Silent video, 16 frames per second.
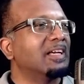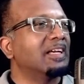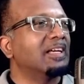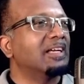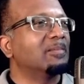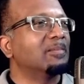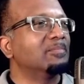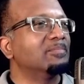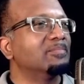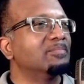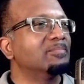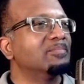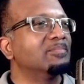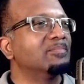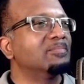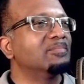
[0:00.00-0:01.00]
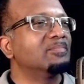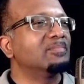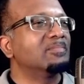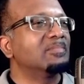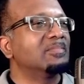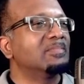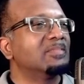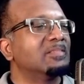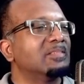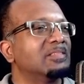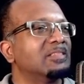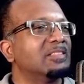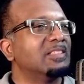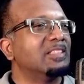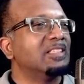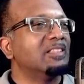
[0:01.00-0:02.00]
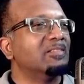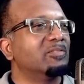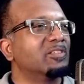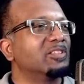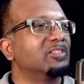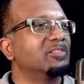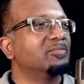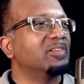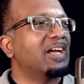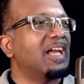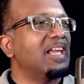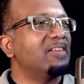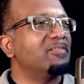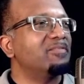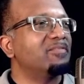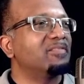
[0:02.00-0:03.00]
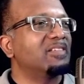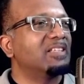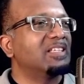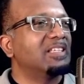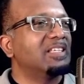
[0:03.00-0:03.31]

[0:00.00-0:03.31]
um, in verse 5,